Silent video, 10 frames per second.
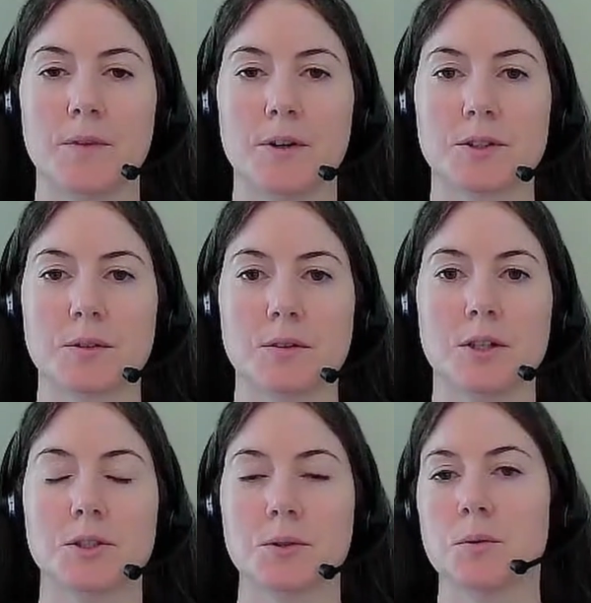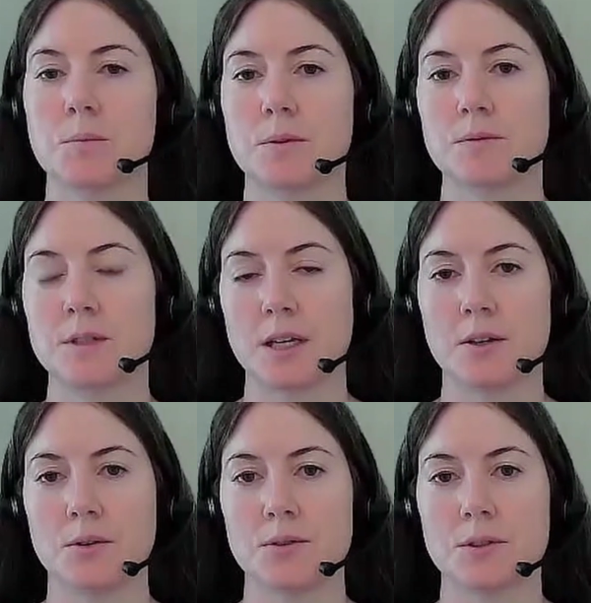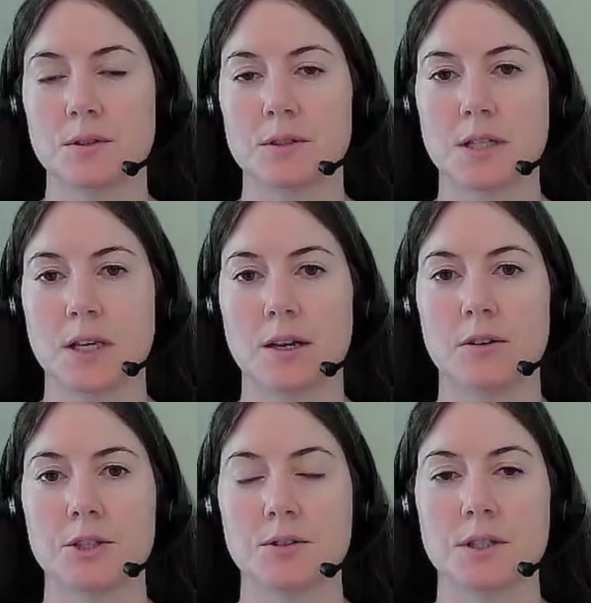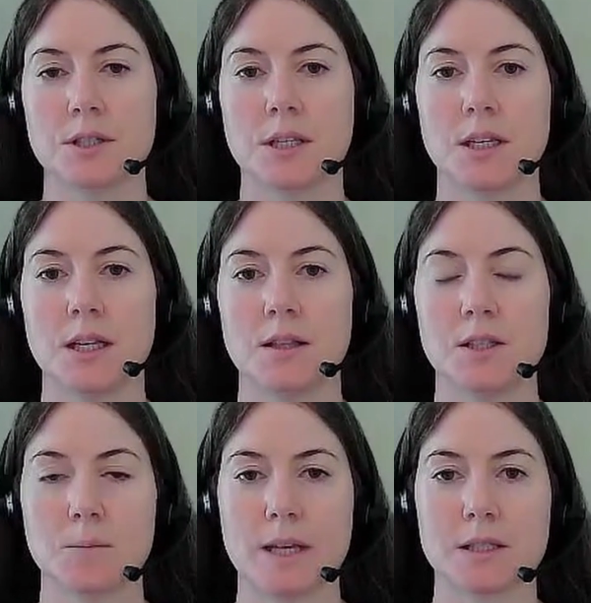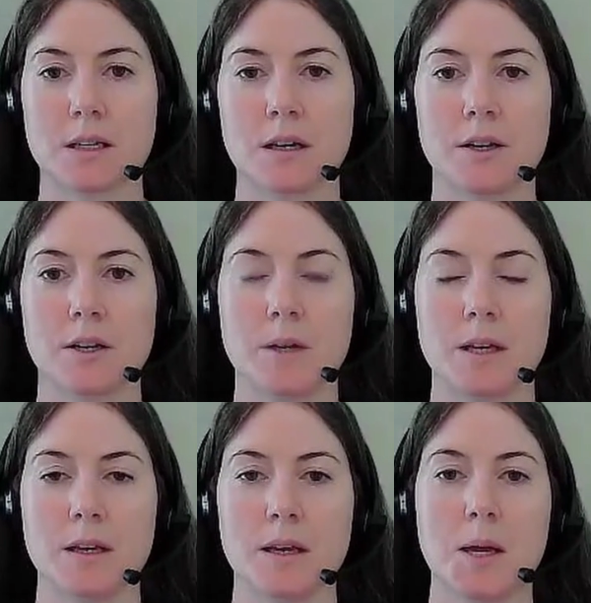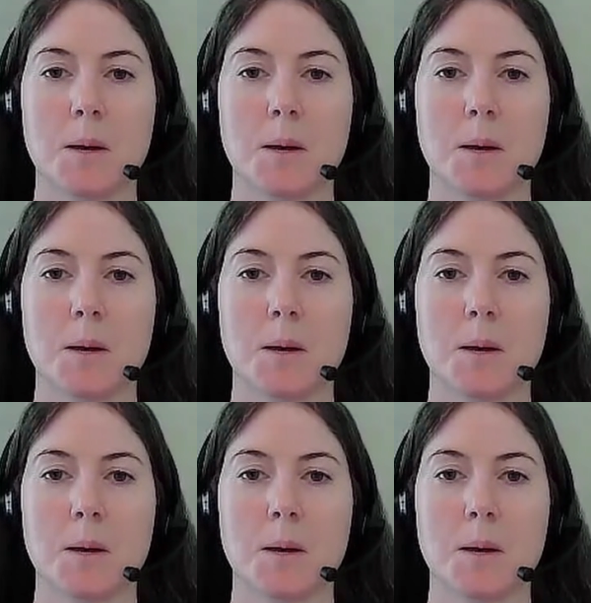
there's a large group of data users that are interested in the space economy